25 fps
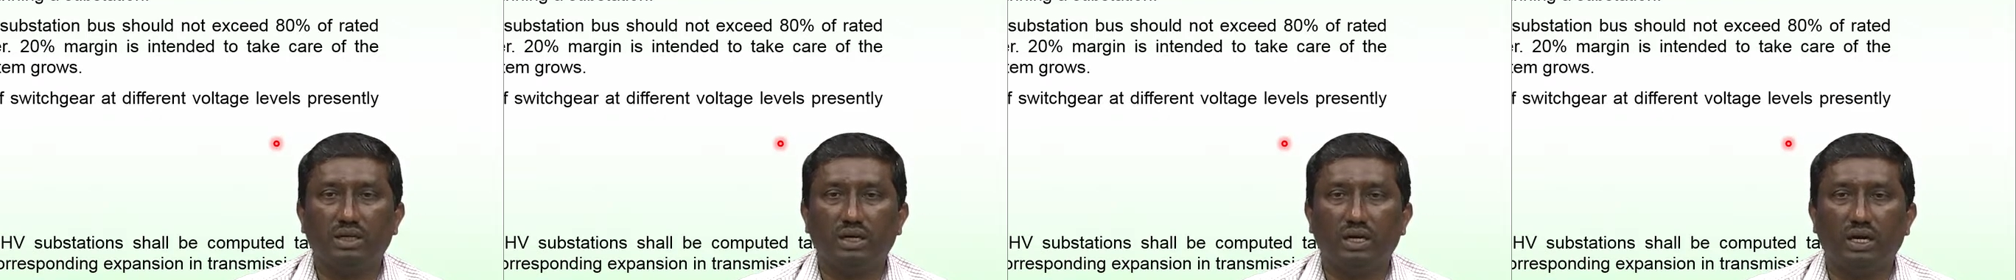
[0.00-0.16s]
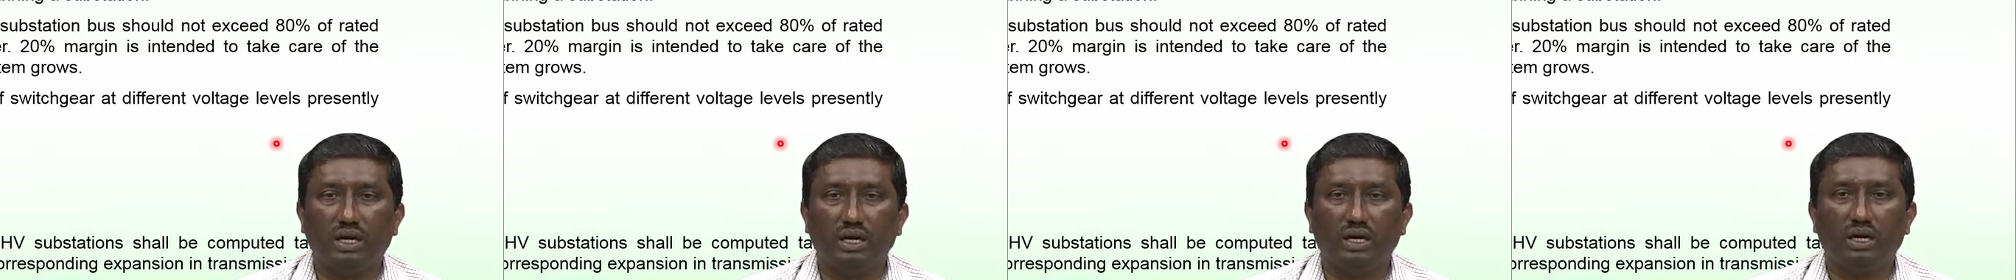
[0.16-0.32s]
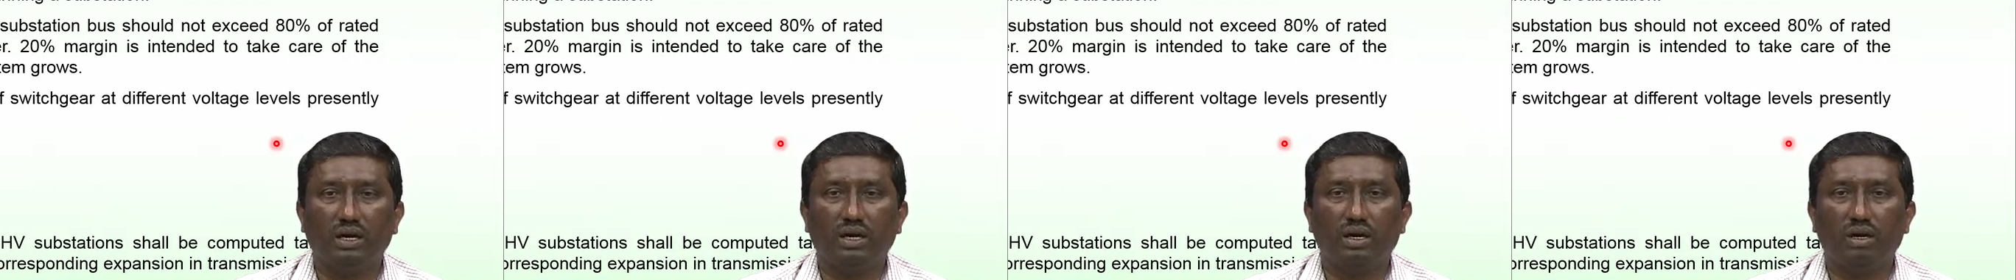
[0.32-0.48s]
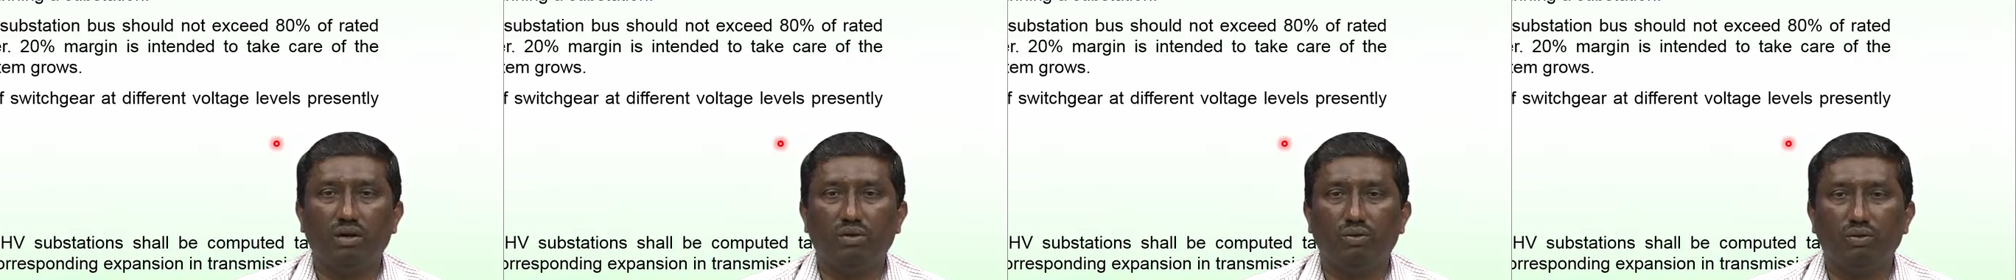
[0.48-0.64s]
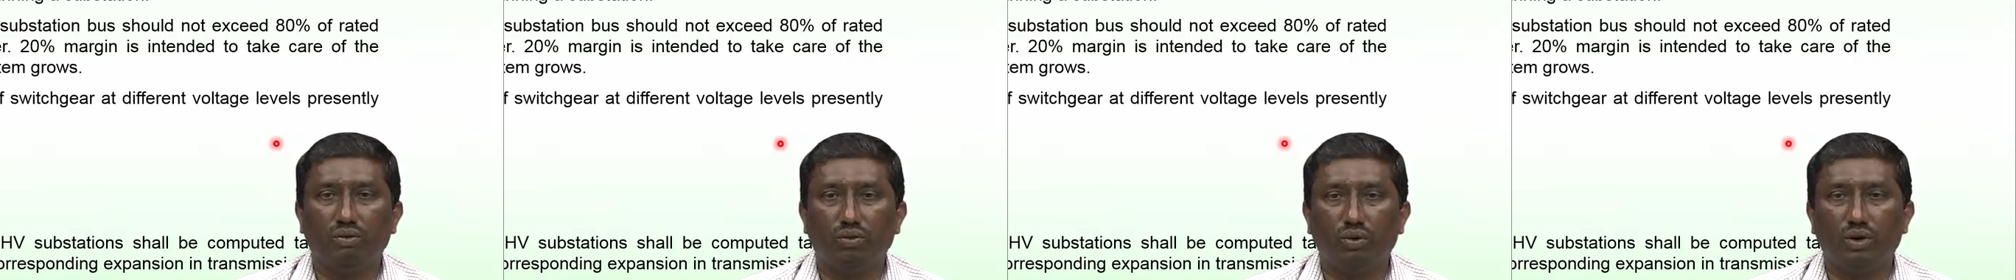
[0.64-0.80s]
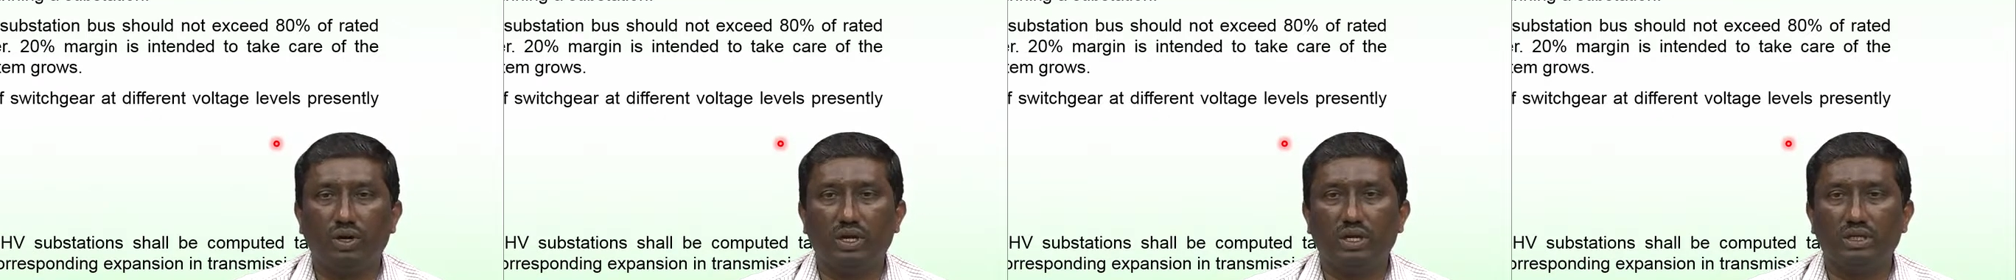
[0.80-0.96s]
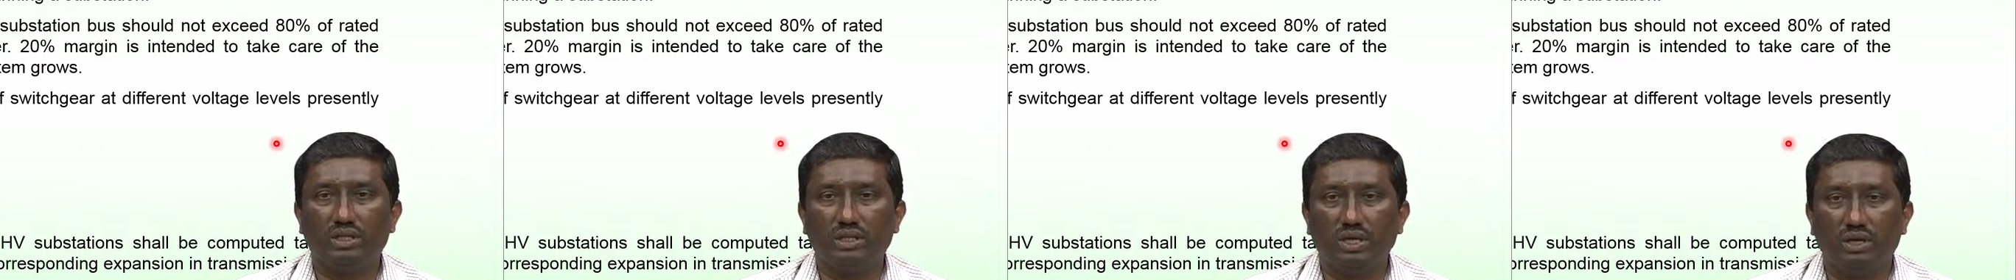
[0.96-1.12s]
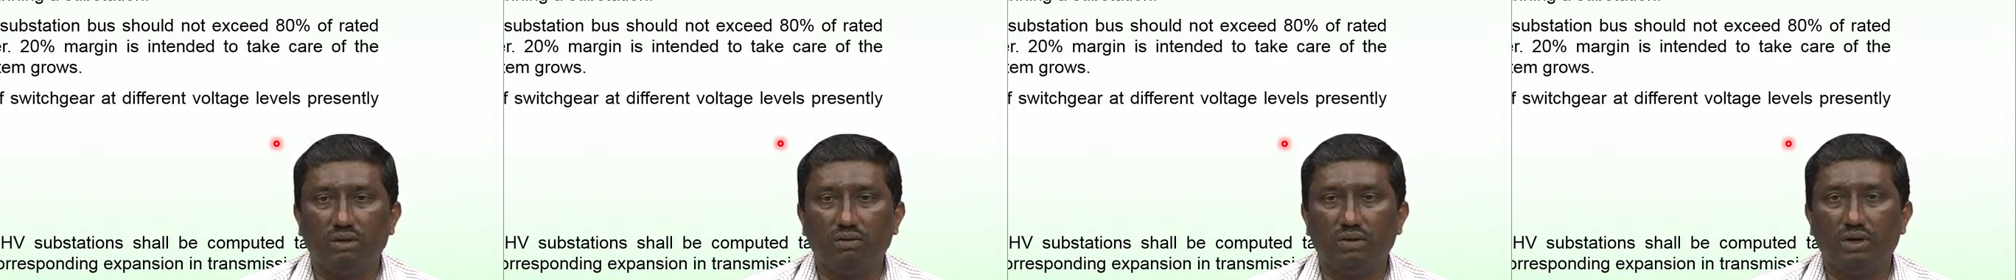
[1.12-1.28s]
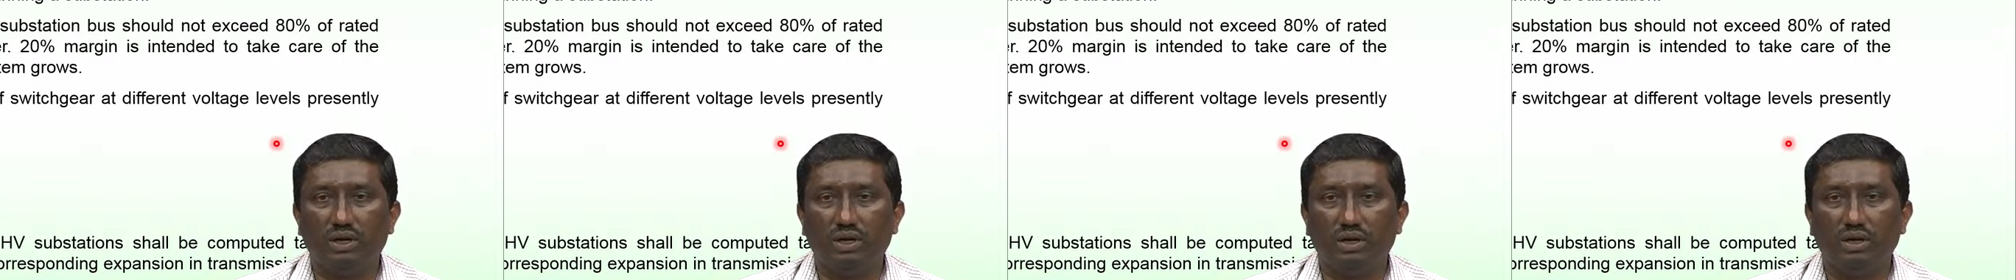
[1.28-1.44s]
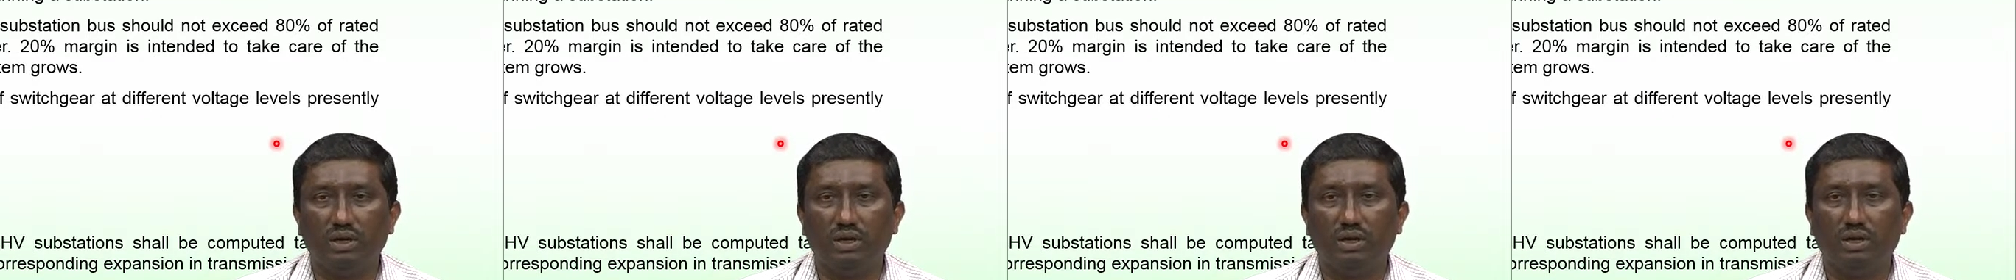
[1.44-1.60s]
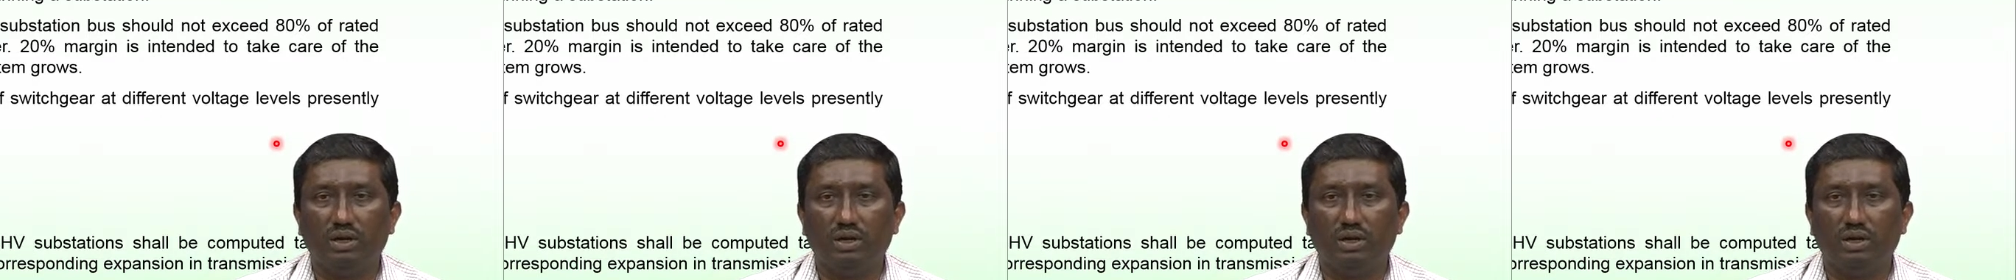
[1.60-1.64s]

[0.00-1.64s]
higher voltage level,